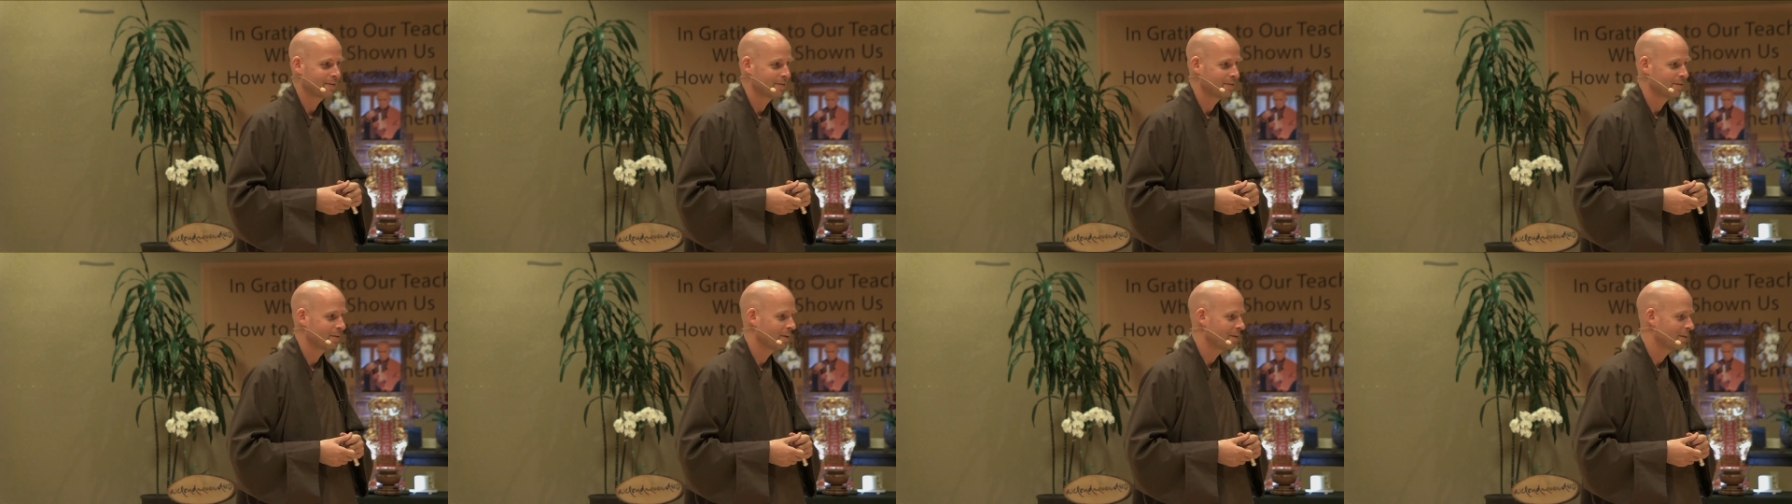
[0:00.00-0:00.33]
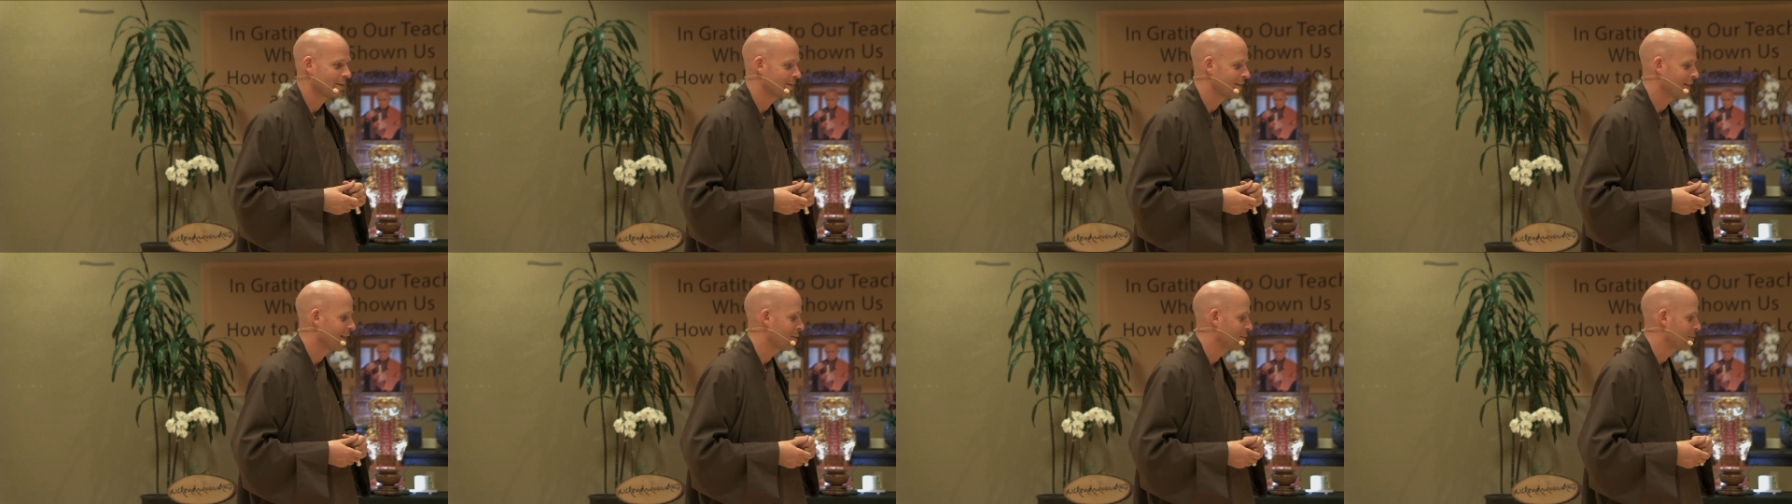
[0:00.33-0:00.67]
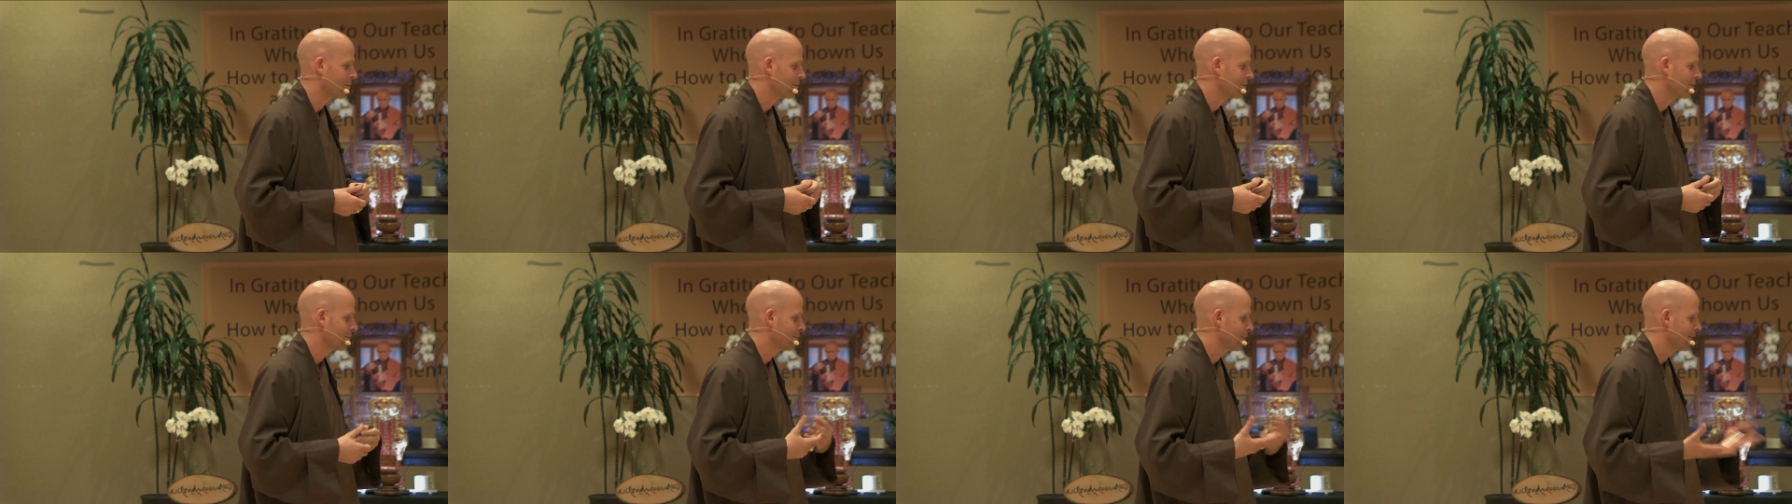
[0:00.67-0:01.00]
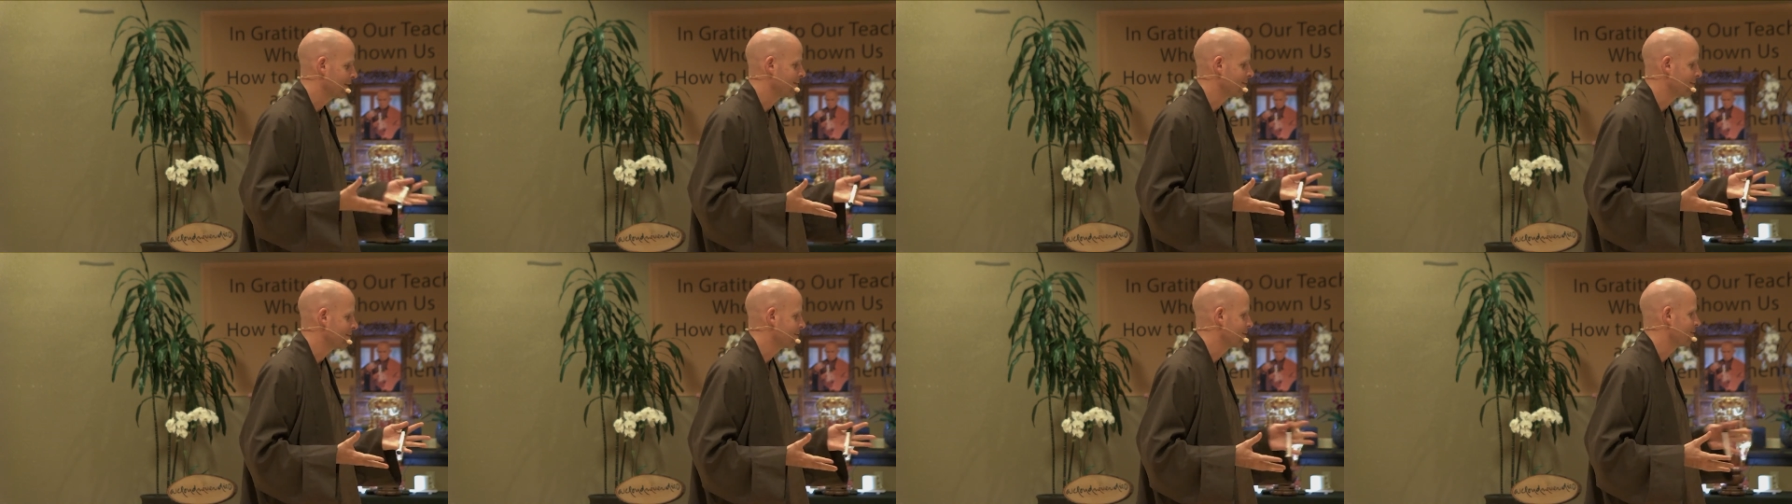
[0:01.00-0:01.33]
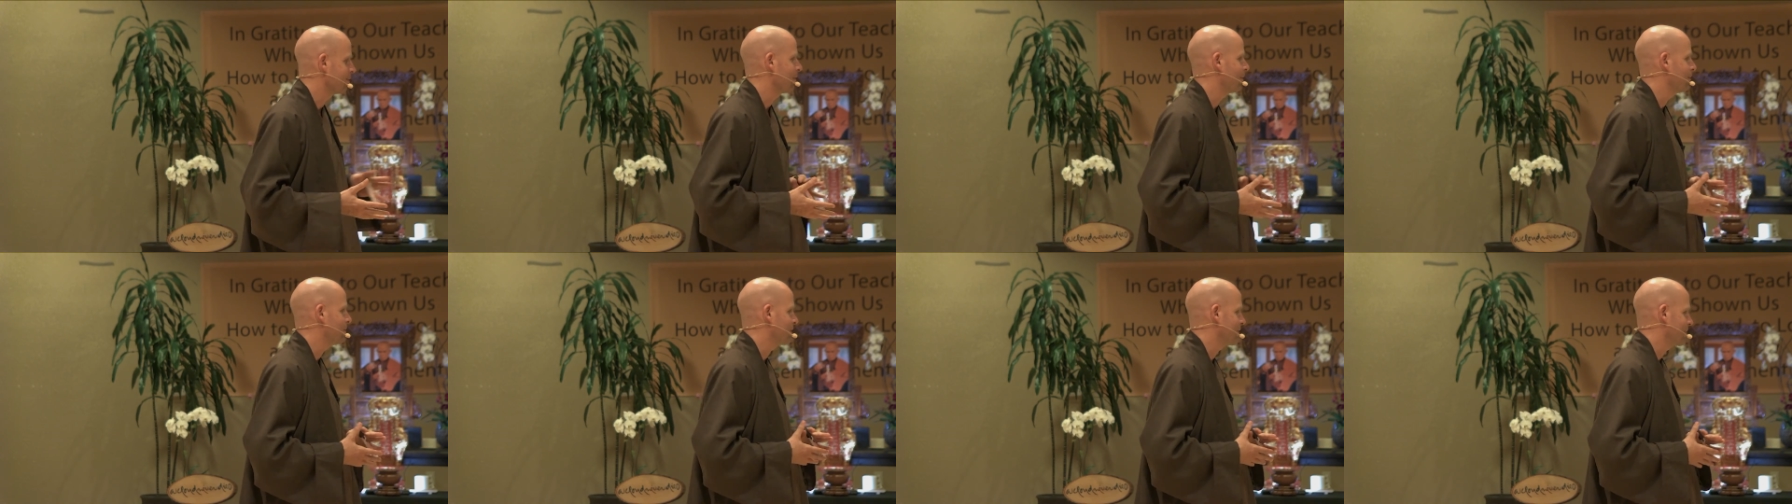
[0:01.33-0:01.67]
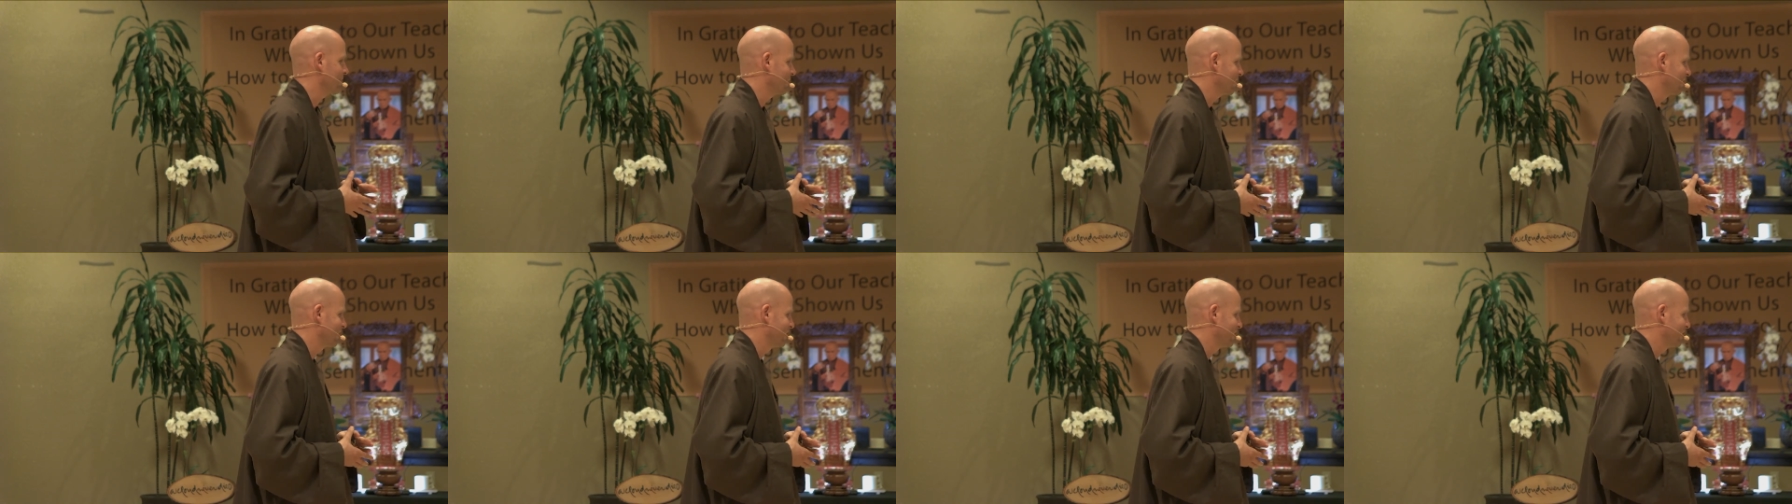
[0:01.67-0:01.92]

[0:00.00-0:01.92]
and thought that that was the basis of everything,